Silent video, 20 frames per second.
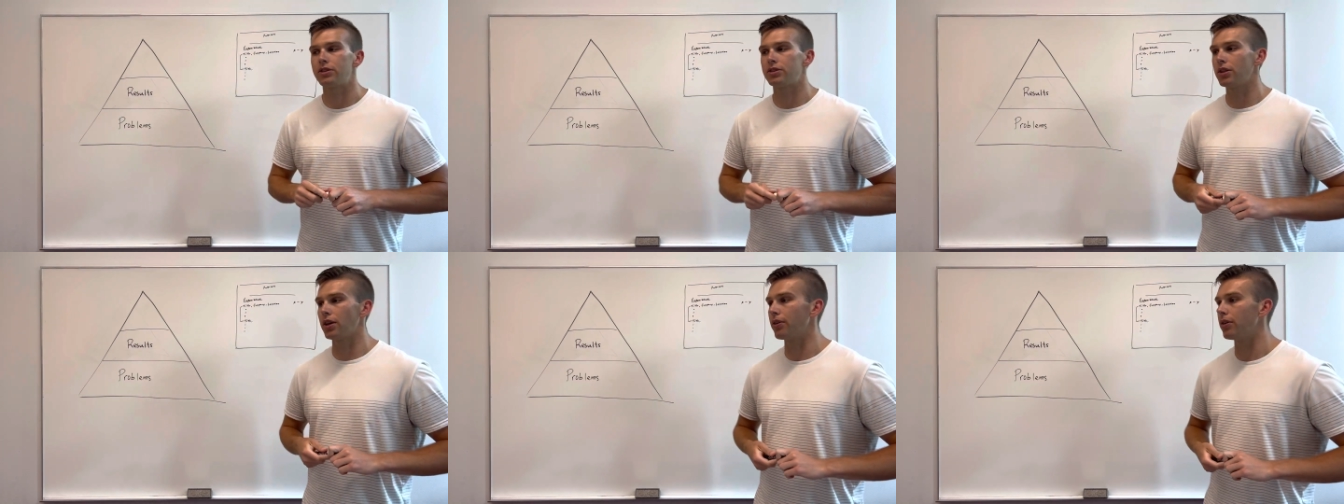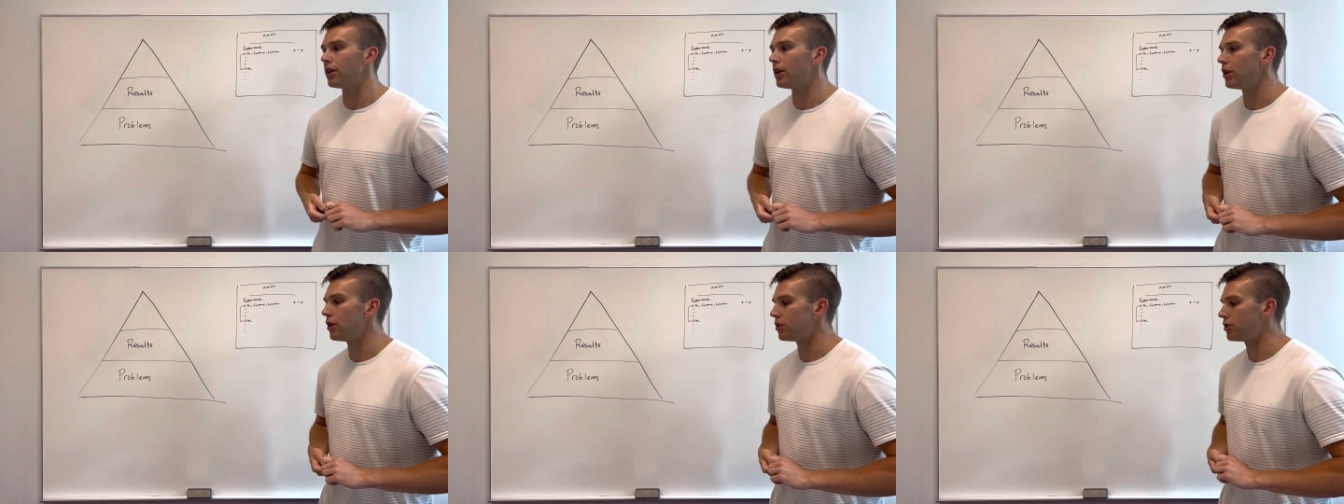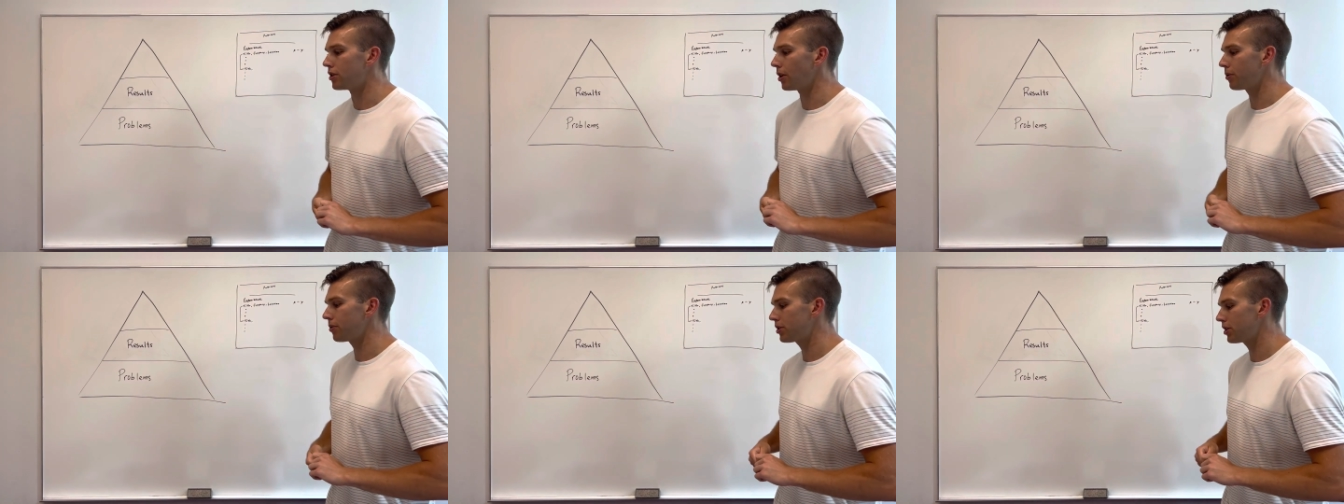So
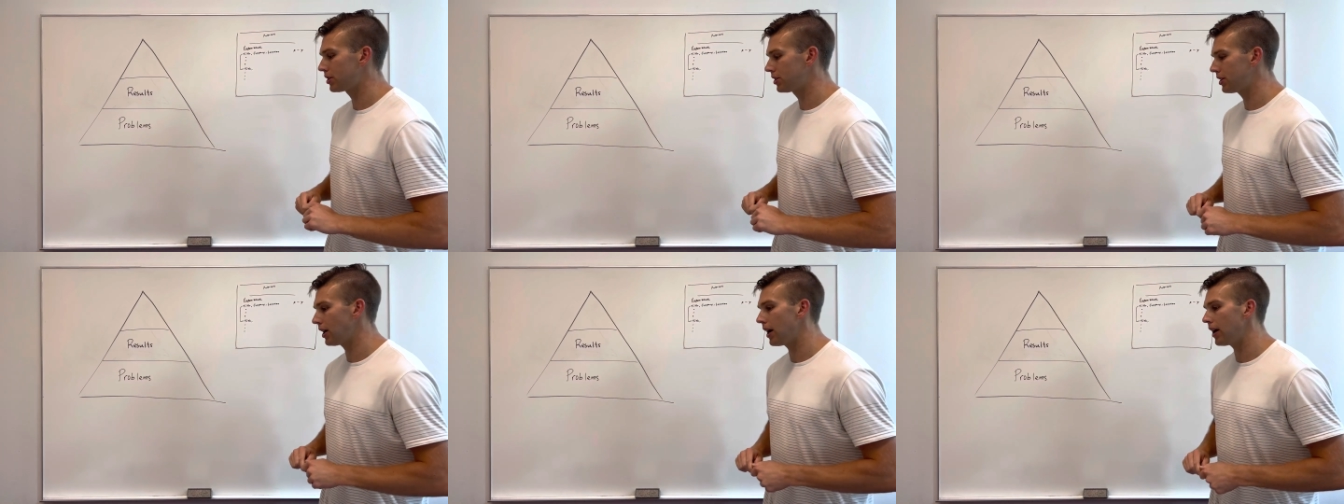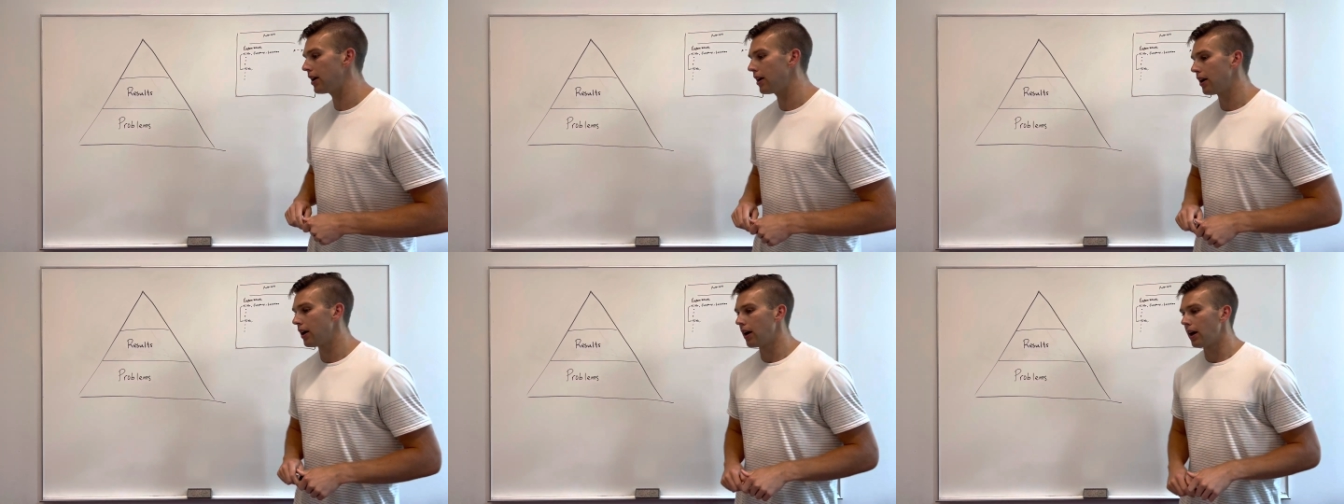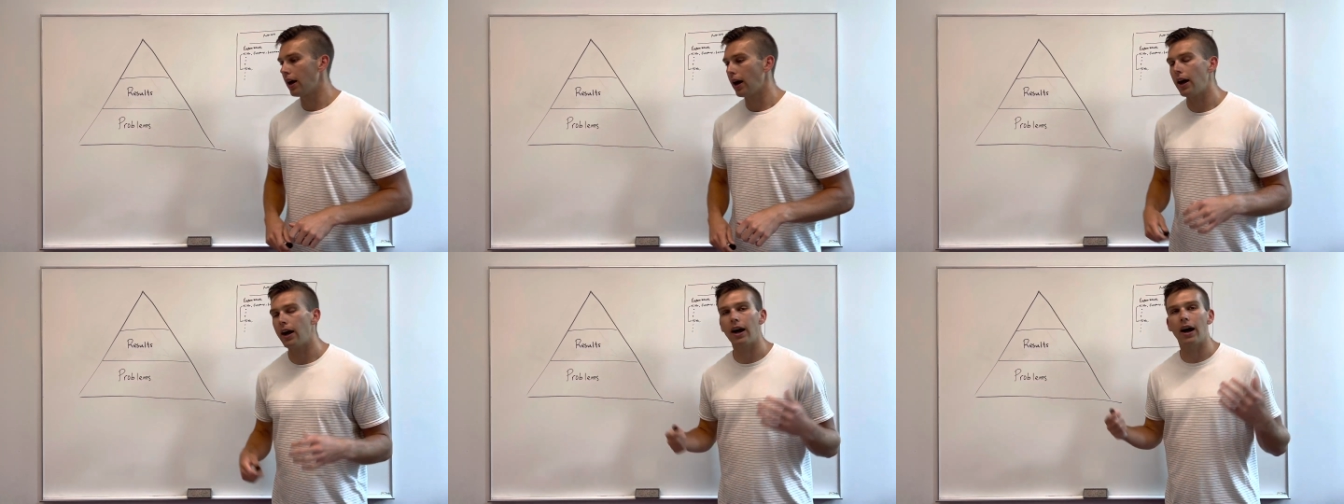don't just say,
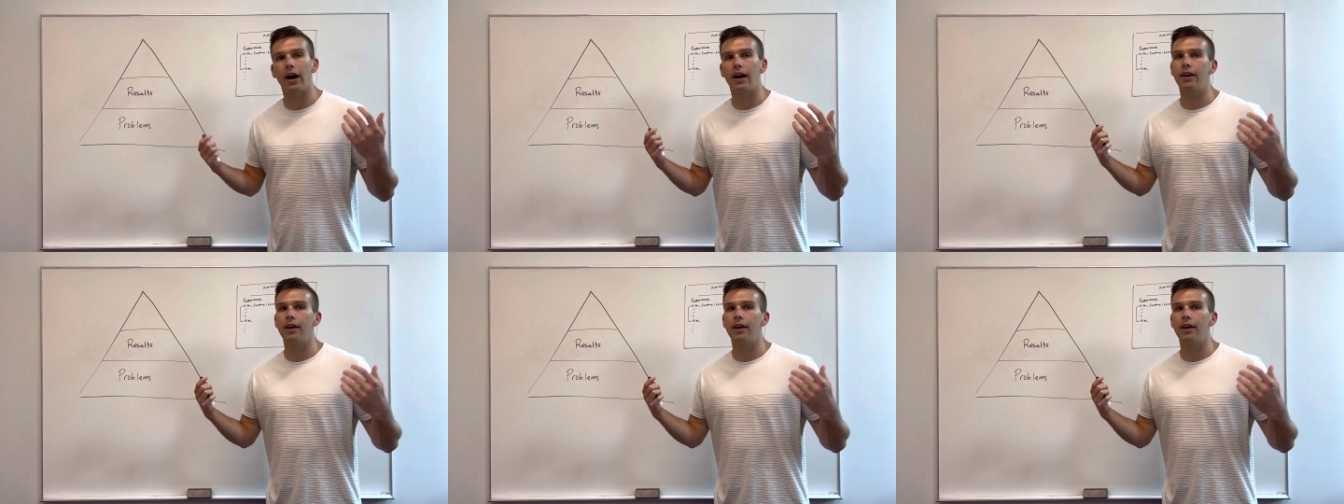hey,